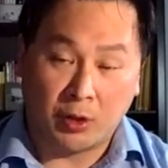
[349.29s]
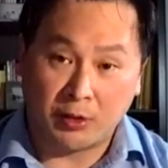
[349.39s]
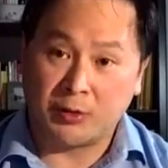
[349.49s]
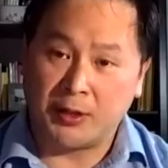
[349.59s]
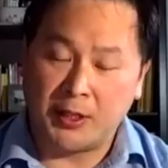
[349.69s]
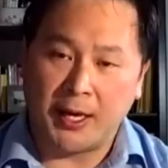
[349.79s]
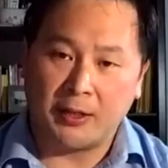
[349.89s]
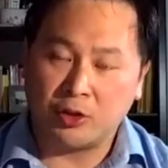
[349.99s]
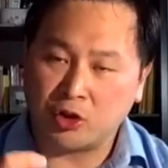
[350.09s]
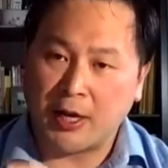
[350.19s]
to
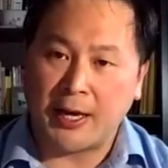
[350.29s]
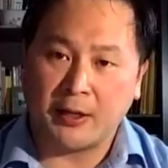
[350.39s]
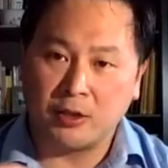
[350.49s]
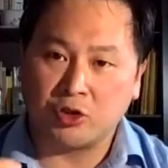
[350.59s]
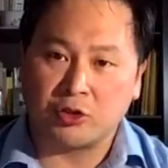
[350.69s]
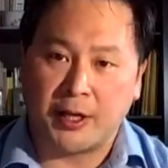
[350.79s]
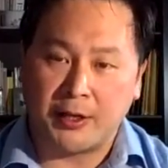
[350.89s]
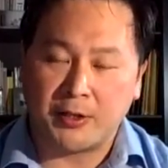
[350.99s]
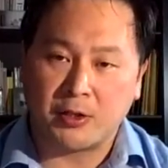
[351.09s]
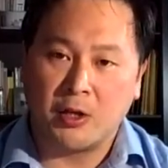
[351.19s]
again track and
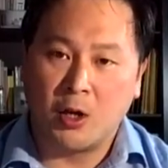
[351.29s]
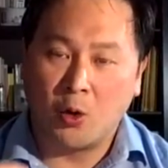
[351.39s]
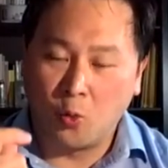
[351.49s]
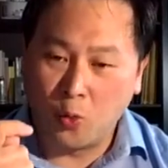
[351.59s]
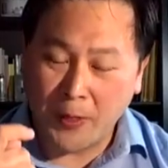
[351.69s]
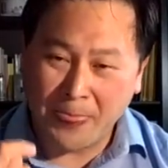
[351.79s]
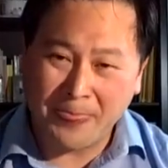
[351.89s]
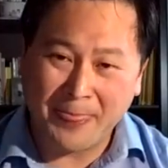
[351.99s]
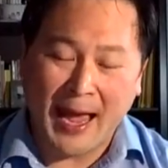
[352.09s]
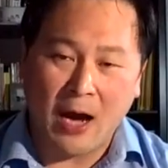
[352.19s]
trace
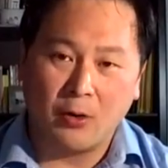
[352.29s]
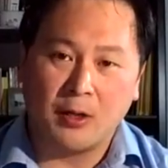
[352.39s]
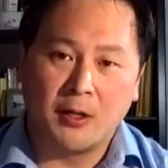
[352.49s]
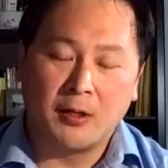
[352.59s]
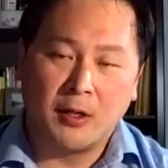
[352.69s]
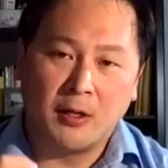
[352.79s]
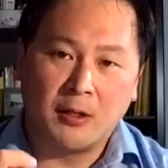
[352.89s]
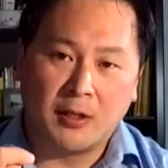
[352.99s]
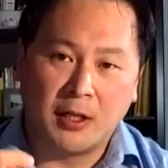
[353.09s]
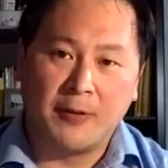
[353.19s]
without
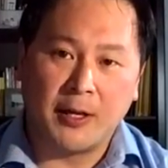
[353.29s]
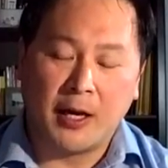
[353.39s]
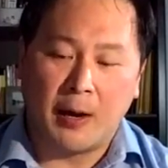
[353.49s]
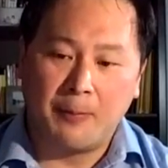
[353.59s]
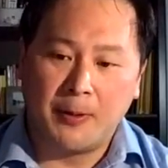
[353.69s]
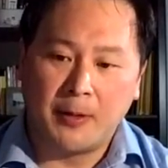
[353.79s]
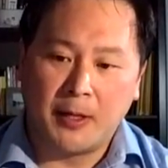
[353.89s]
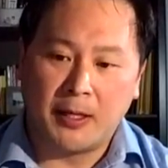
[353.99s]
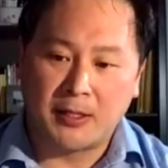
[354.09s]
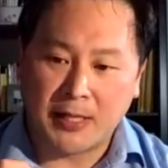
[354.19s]
giving up
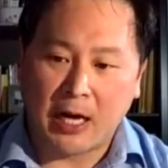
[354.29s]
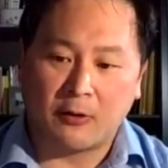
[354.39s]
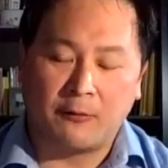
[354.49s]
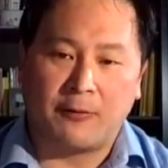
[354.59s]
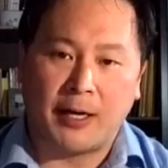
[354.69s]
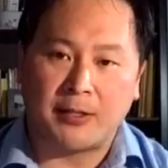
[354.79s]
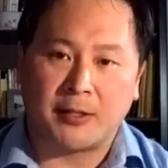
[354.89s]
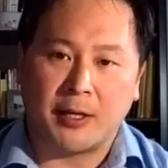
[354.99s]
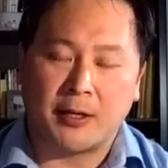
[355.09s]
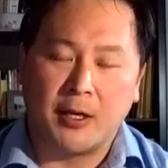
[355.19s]
and
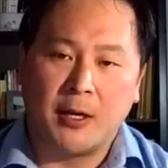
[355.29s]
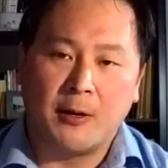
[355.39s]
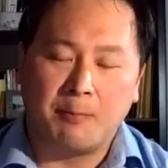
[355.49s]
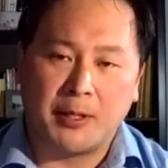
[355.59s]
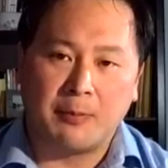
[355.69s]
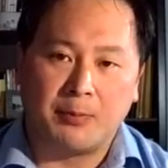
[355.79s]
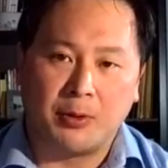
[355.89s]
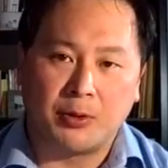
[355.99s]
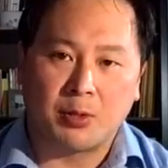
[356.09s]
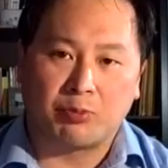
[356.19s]
sacrificing
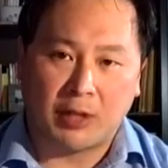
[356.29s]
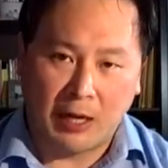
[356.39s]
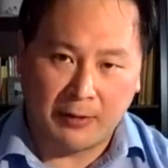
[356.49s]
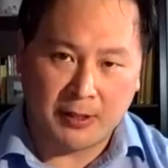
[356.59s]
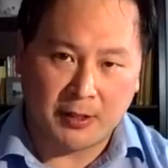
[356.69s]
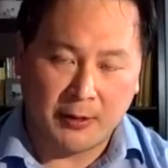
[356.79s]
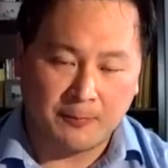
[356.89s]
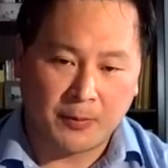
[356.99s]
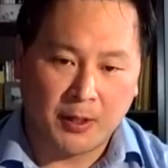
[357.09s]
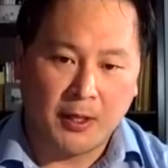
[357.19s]
people's privacy
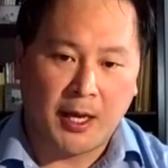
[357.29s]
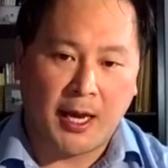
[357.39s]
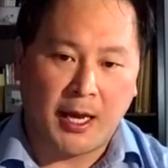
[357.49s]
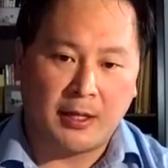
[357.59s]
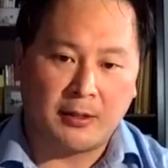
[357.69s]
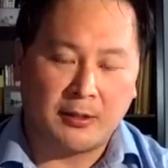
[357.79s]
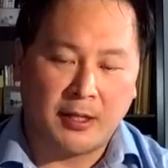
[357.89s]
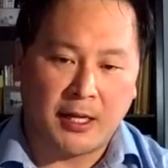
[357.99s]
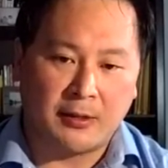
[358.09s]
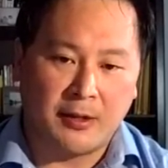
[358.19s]

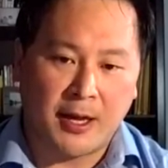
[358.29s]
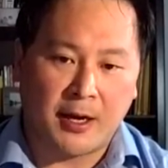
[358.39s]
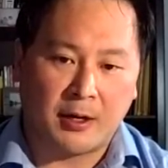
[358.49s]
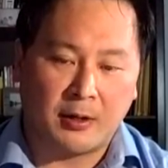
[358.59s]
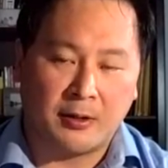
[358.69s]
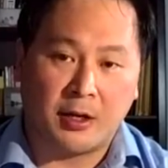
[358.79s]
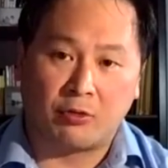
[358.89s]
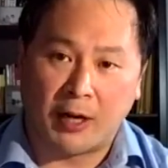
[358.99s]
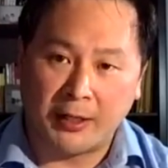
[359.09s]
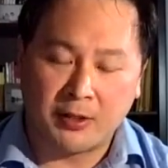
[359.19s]
and their
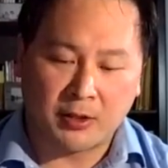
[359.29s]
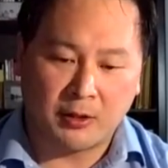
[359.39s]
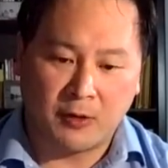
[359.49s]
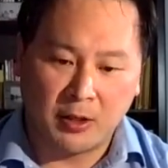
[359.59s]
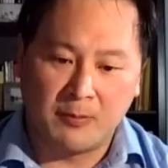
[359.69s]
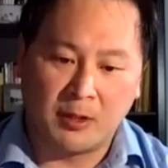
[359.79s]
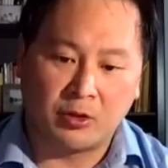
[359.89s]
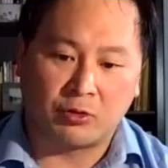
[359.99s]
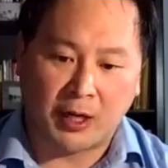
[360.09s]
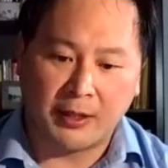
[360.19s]
rights, their
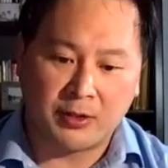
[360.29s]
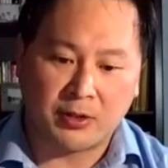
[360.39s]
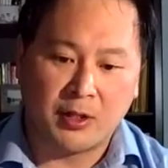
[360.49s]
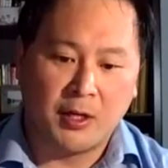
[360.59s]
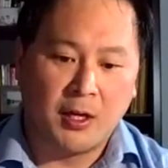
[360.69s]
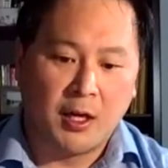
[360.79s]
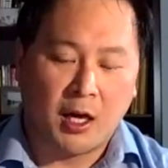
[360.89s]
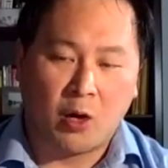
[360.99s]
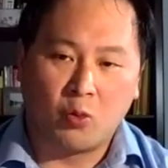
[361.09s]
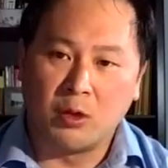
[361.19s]
fundamental rights,
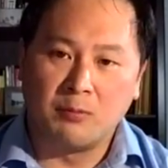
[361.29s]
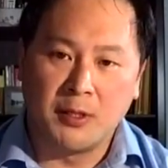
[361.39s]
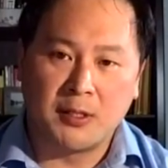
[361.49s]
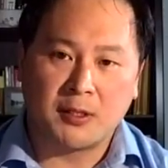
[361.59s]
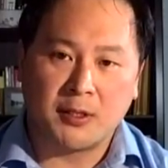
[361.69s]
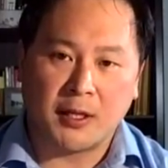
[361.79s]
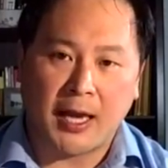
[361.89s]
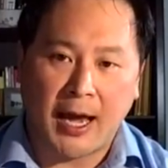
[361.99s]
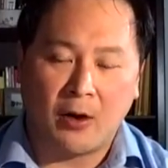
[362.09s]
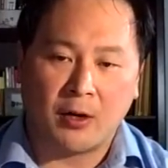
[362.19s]
we're missing
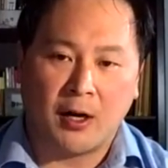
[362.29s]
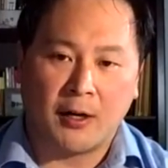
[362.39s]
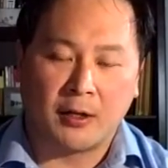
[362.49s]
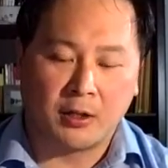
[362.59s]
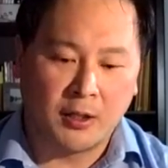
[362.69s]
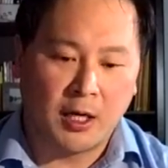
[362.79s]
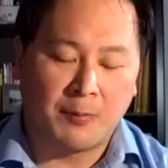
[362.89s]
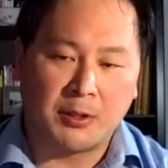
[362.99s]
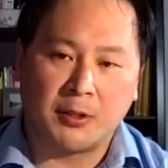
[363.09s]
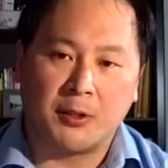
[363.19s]
out on a good
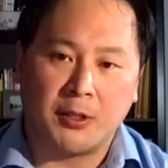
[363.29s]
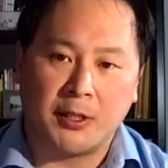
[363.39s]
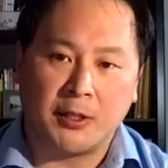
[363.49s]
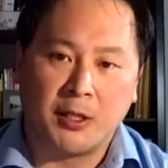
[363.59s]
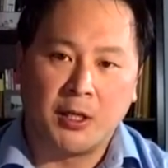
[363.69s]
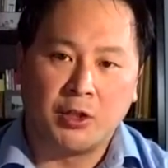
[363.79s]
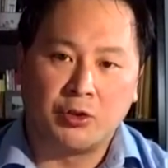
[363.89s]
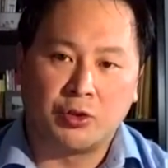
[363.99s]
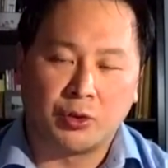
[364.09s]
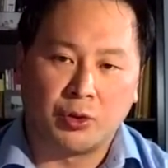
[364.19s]
opportunity
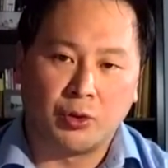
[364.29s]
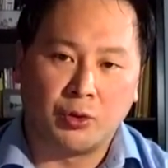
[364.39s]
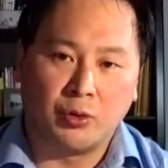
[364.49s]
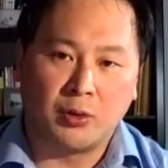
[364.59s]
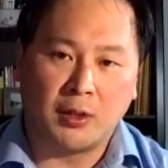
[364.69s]
to